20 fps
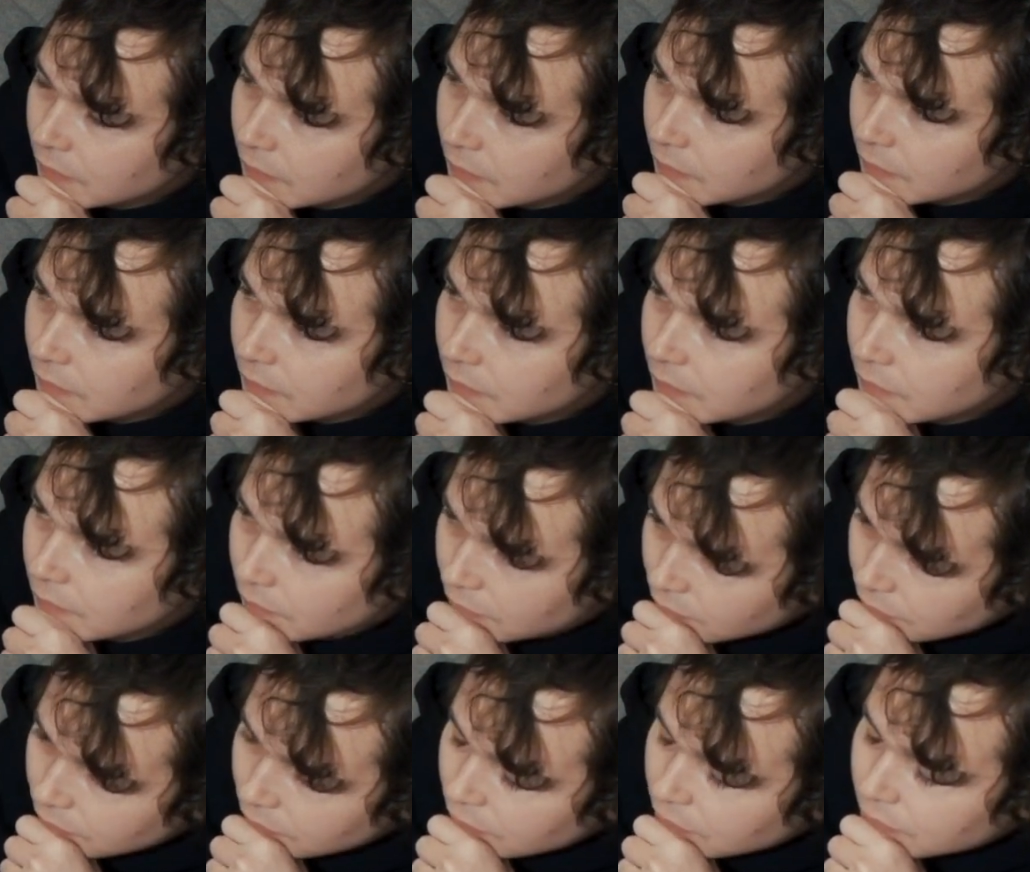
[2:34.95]

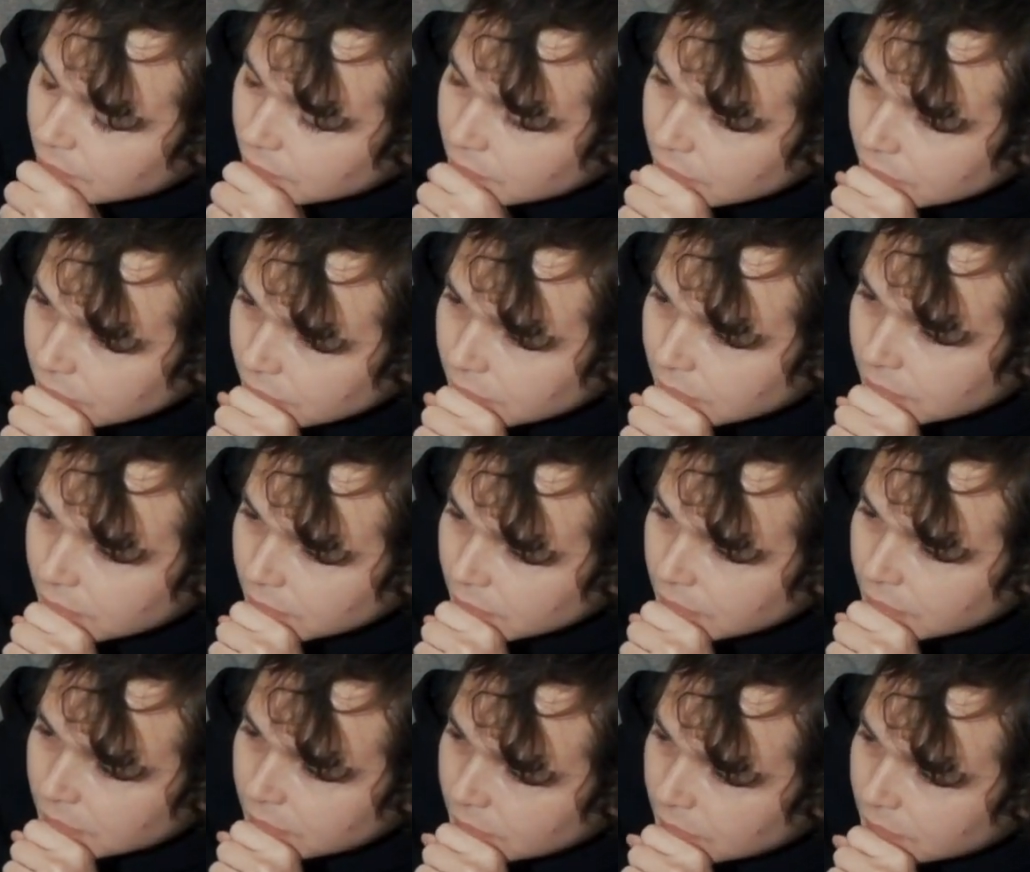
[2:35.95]

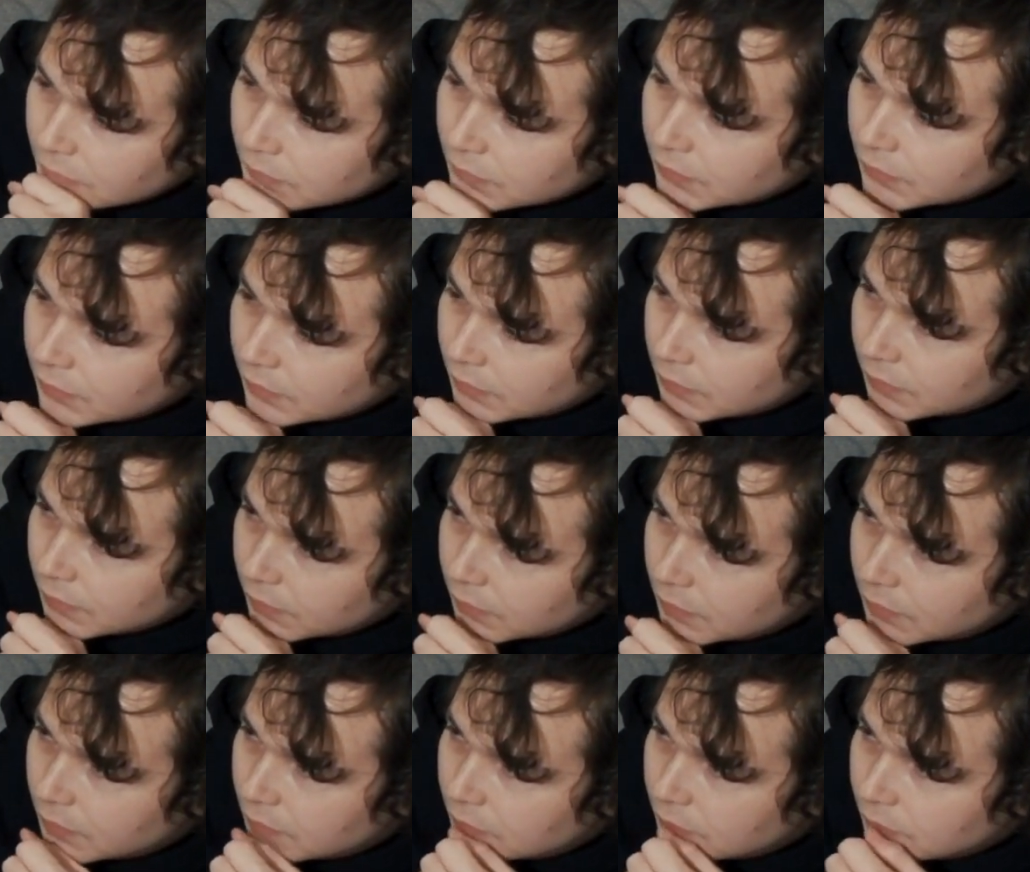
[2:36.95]

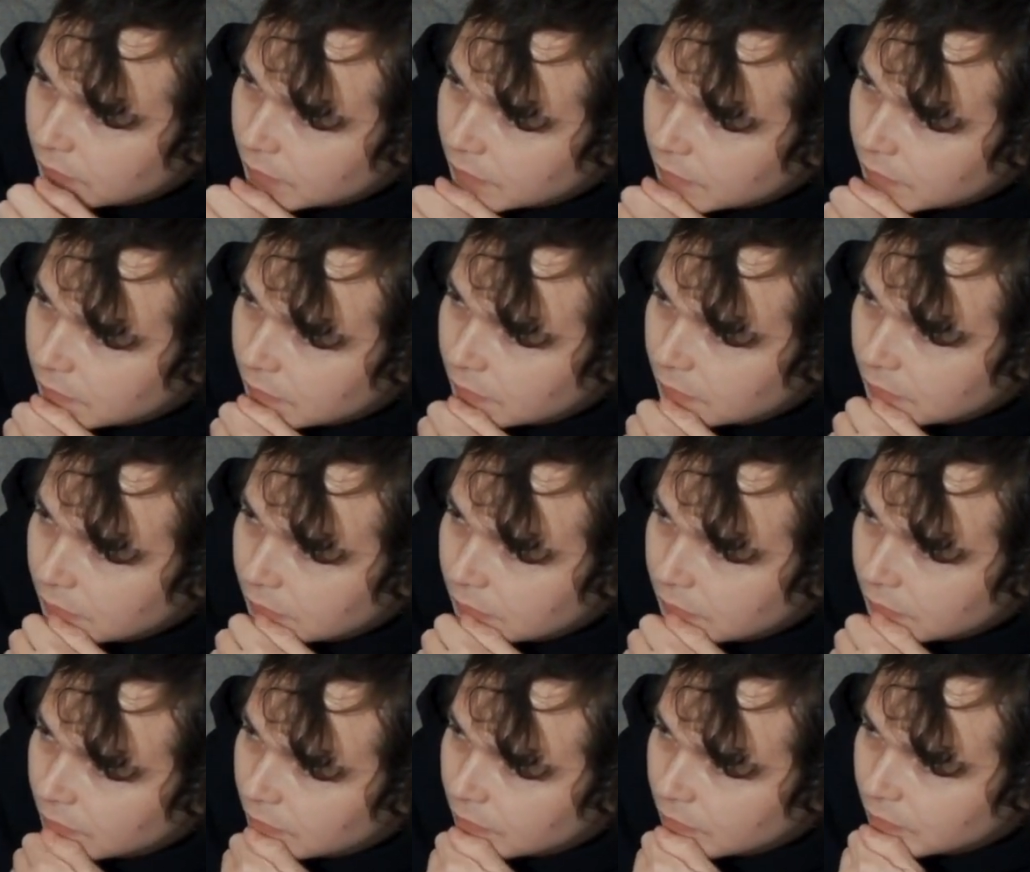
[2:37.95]

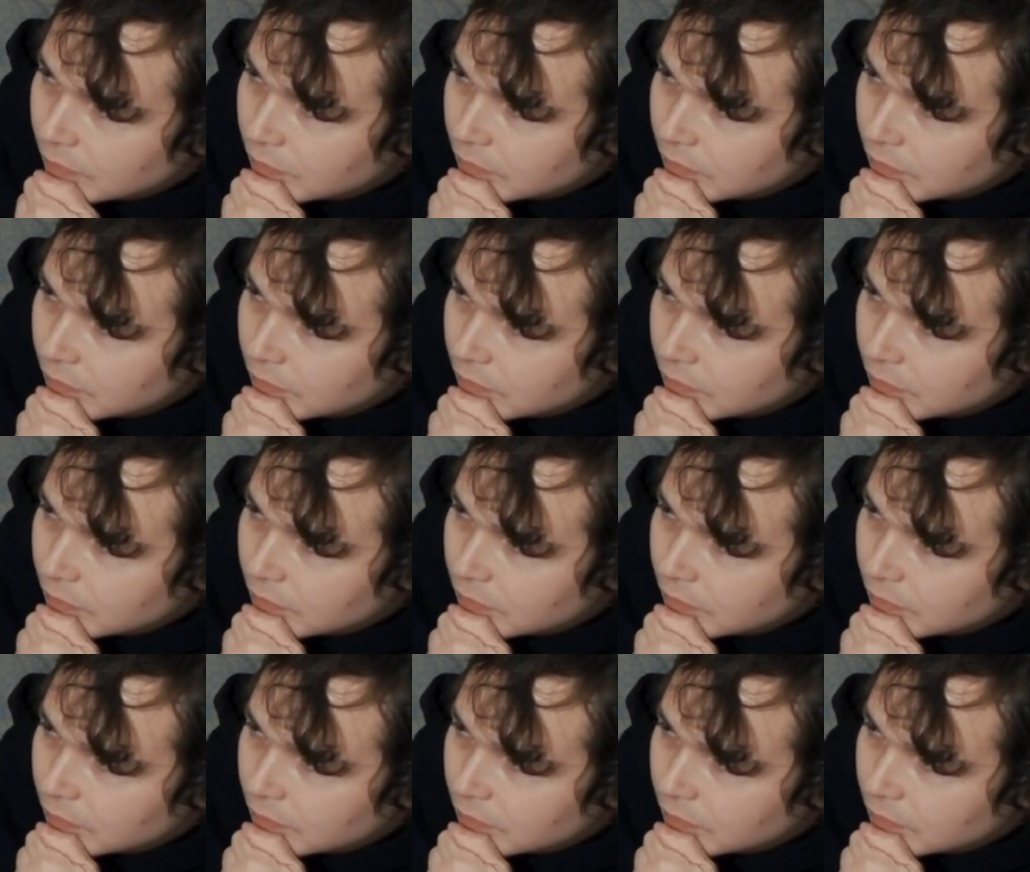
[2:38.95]
[no speech]